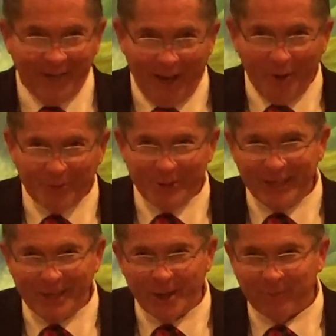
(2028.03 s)
I hope to
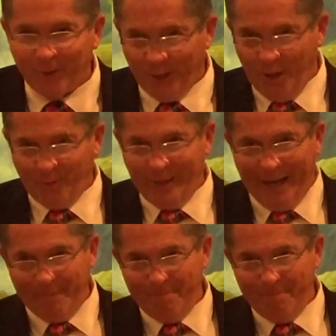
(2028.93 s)
see you here for a long time.